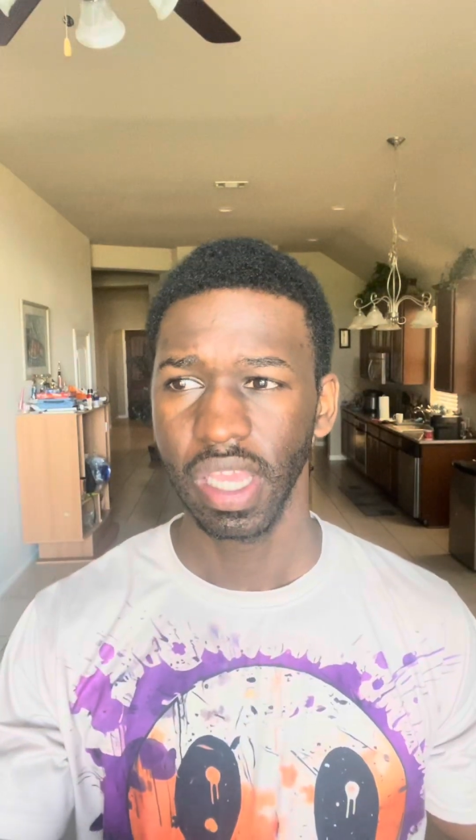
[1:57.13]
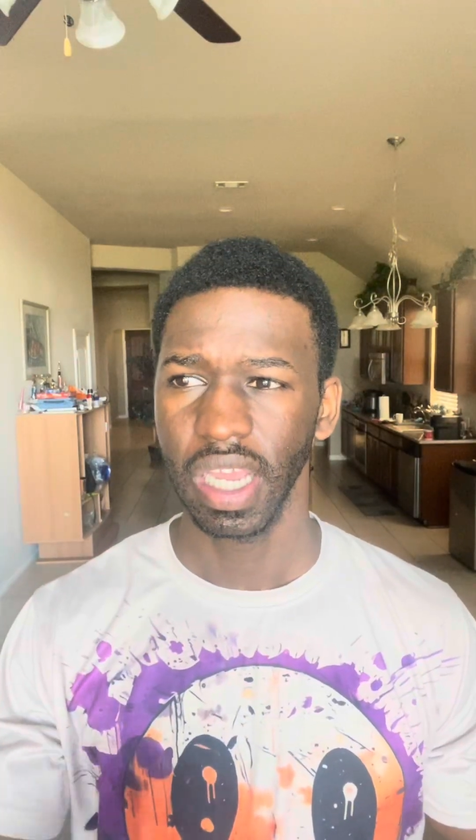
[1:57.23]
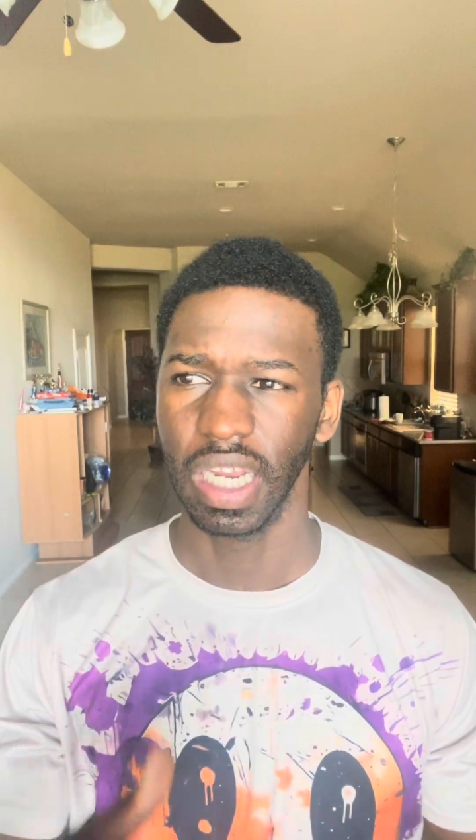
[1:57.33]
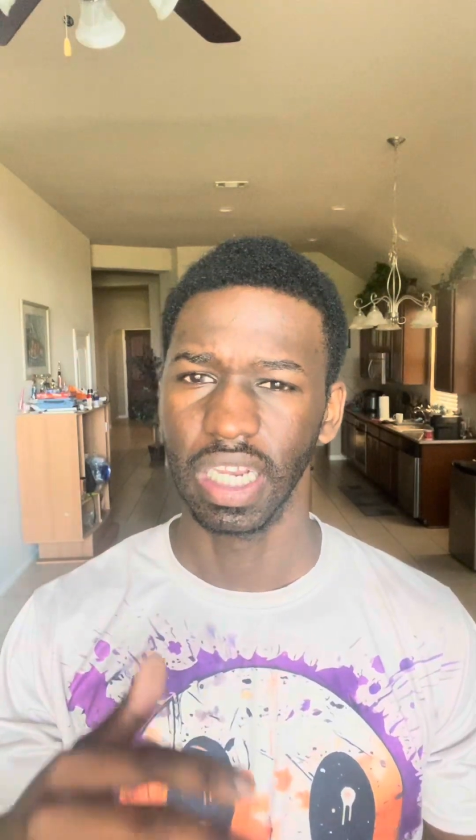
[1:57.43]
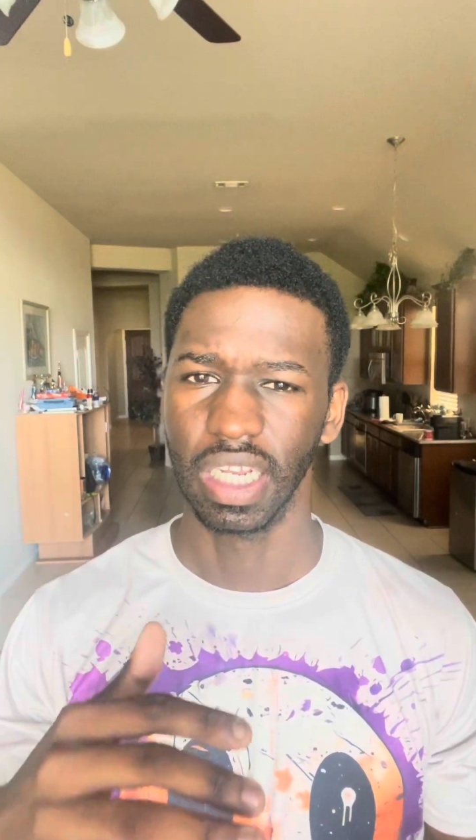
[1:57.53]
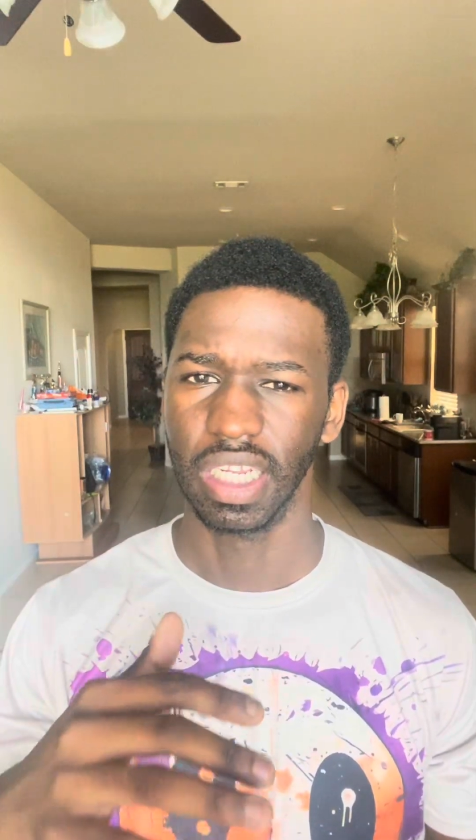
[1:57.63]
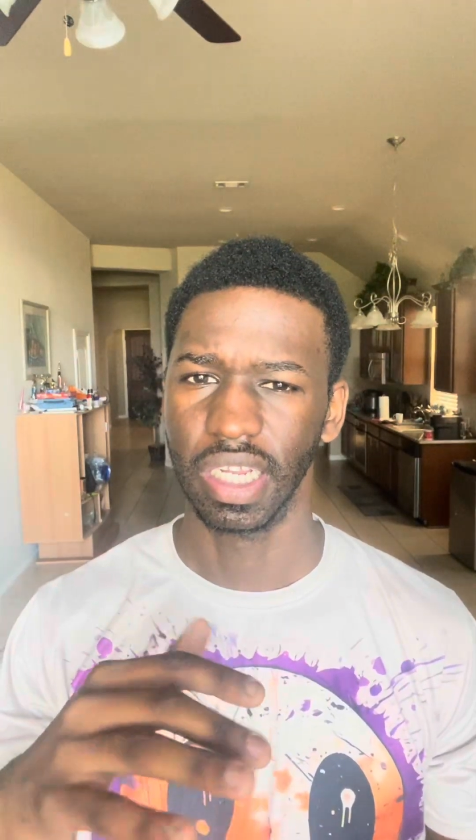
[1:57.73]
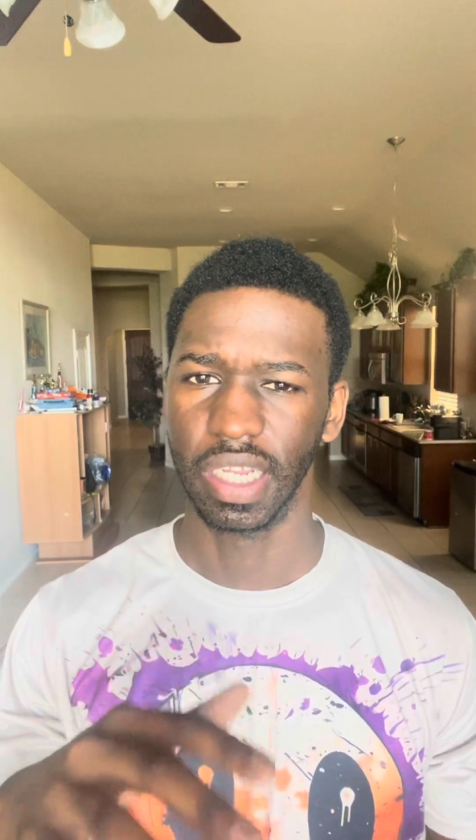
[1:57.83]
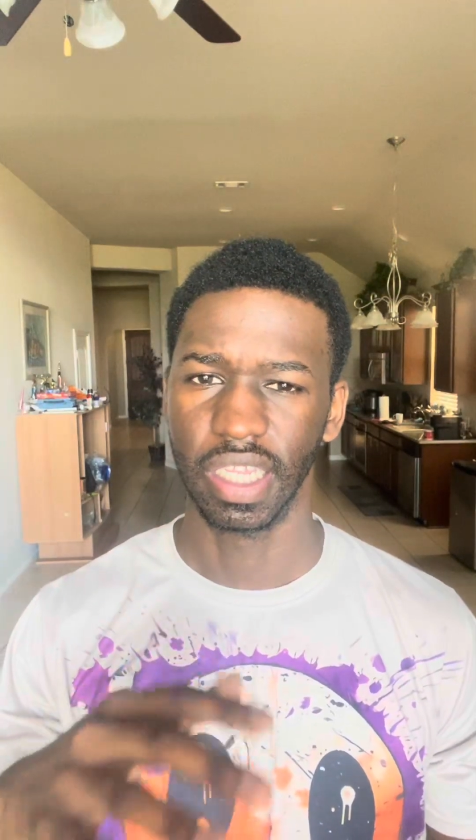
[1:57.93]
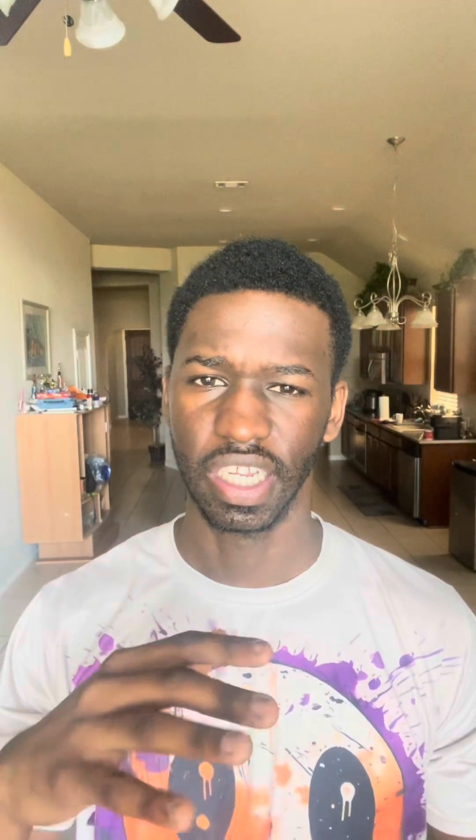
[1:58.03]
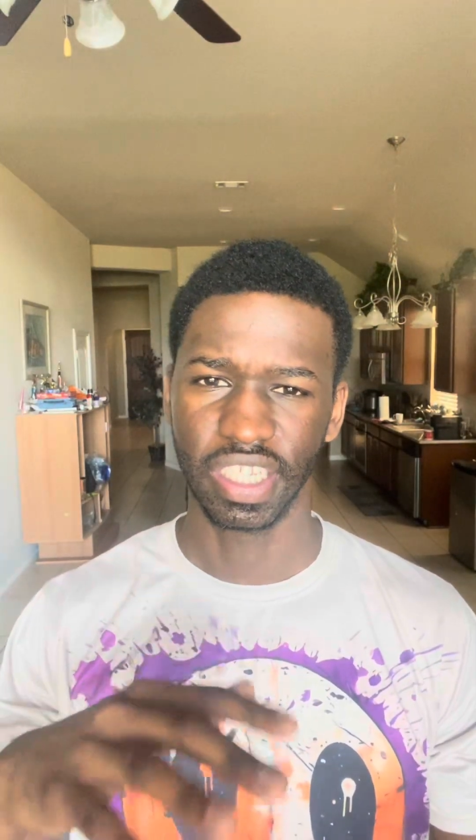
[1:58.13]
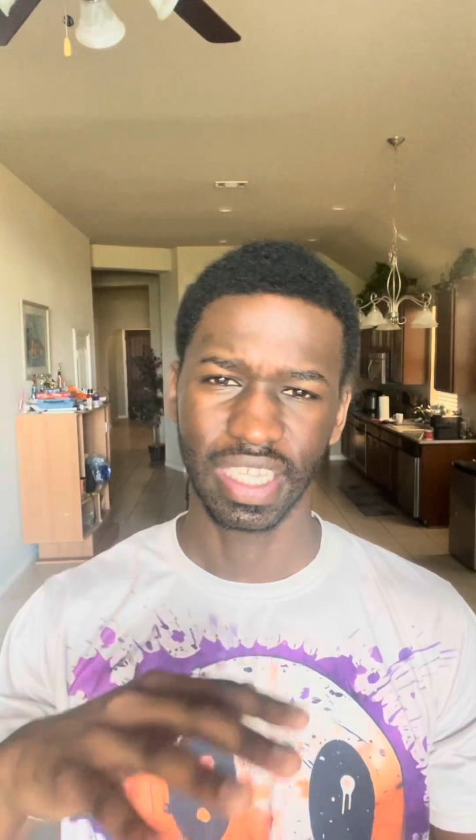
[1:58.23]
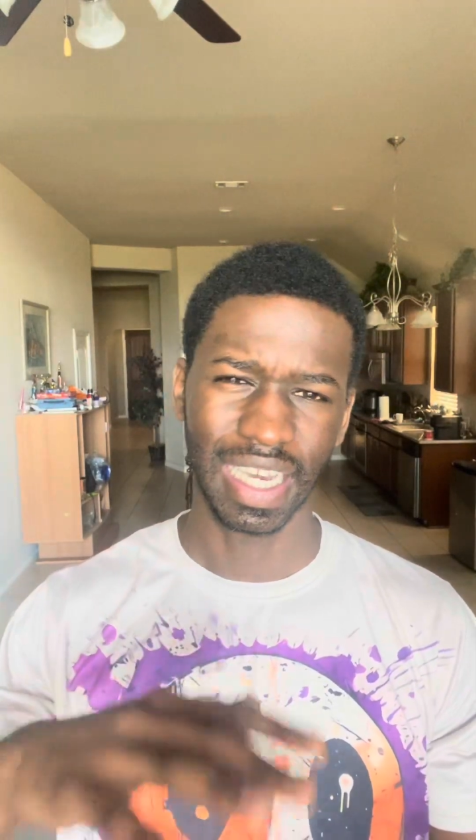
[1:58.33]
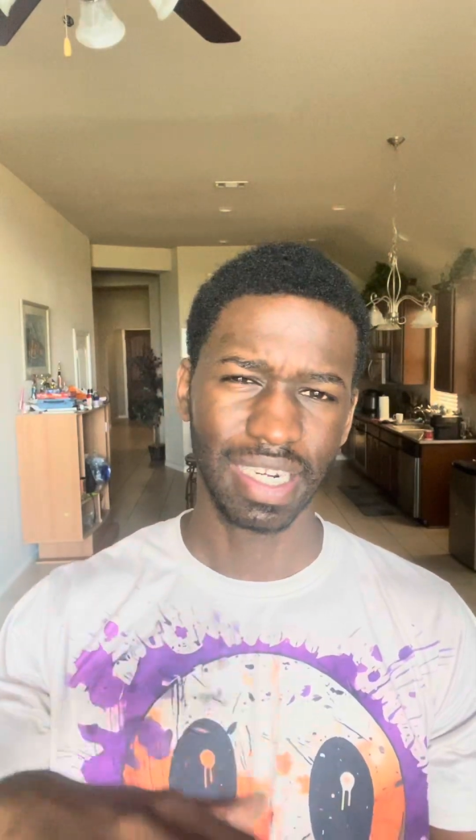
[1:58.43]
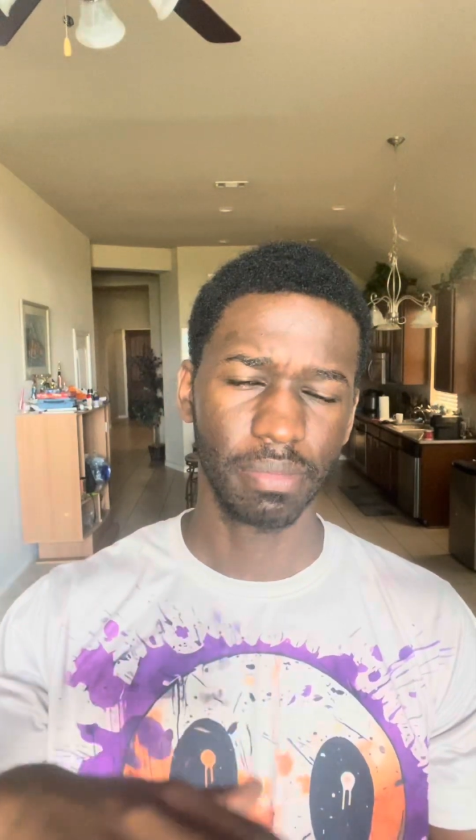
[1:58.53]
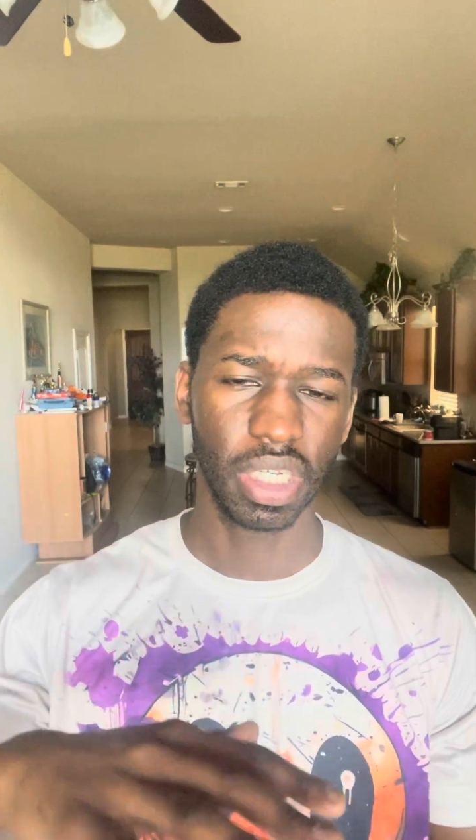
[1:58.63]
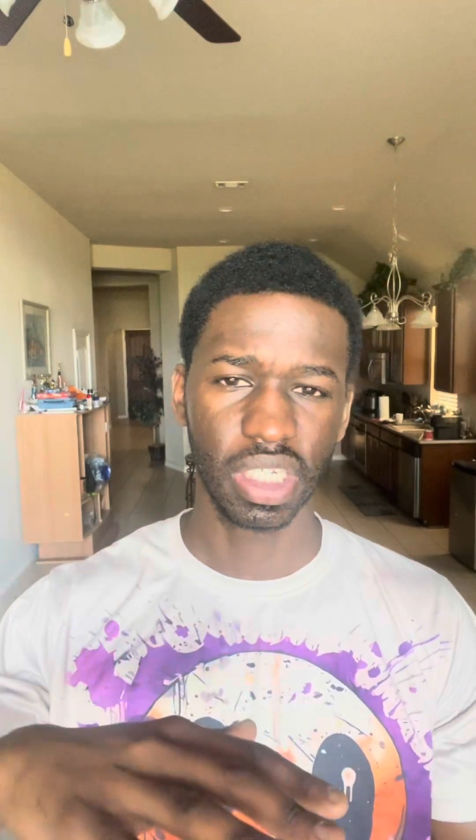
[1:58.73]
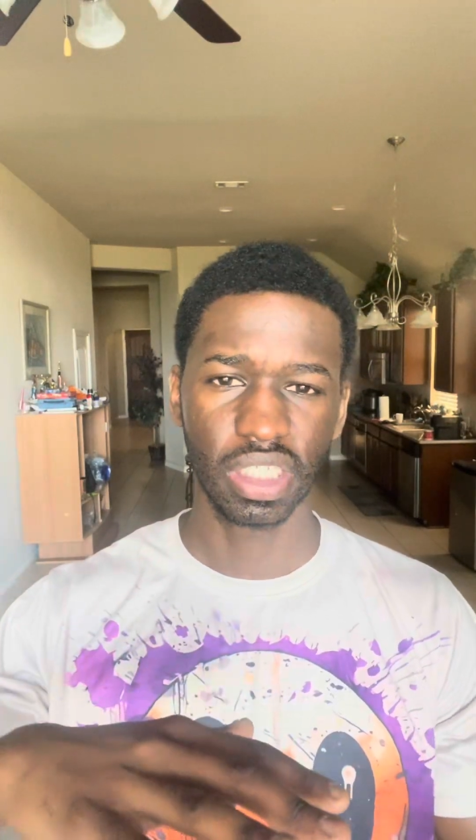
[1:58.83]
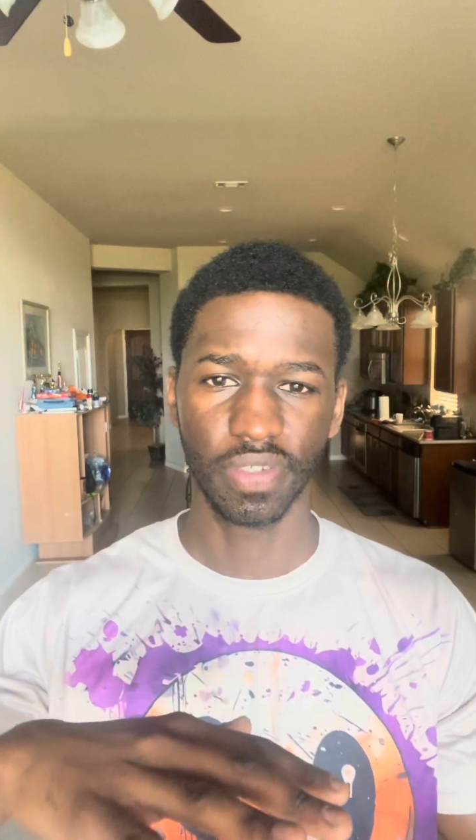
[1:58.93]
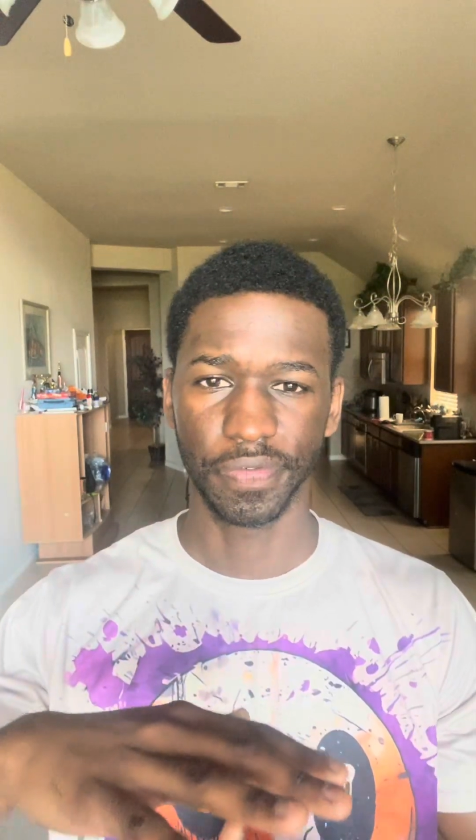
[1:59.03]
And it's kind of because of